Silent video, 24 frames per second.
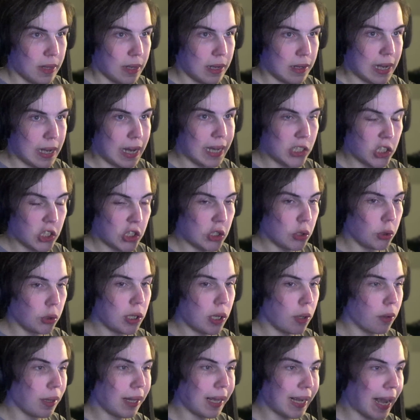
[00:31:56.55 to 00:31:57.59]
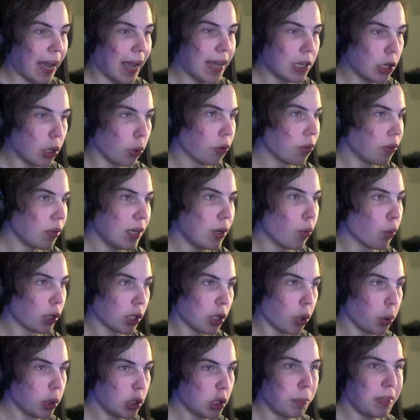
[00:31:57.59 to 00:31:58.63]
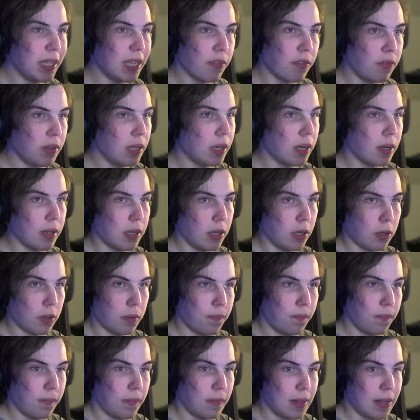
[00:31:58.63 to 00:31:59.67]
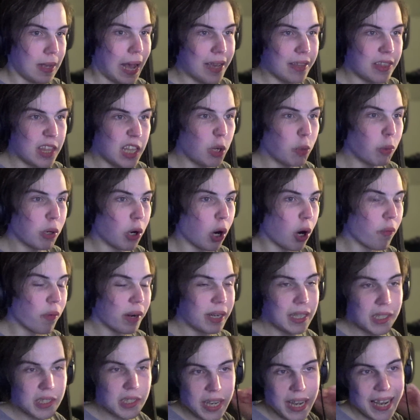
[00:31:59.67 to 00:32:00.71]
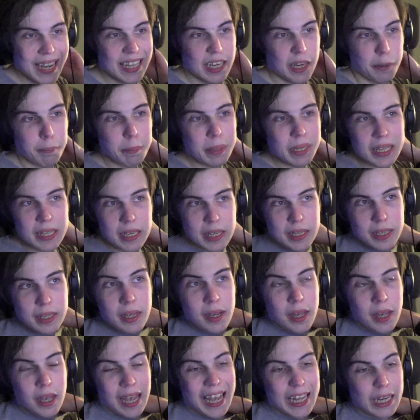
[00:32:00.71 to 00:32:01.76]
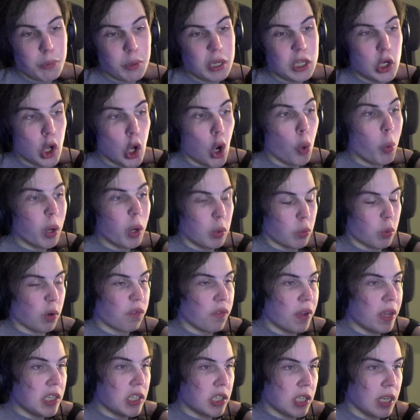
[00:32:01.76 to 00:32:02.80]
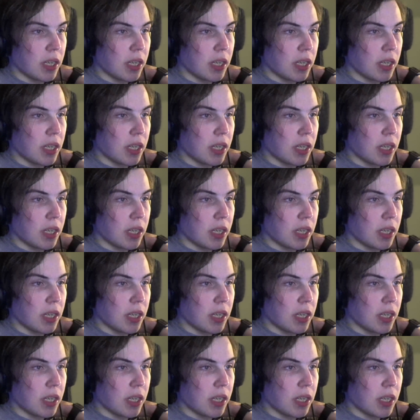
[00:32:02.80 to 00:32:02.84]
I don't think we're going to be defeated here. I think we're already taking a beating and we know what we're facing,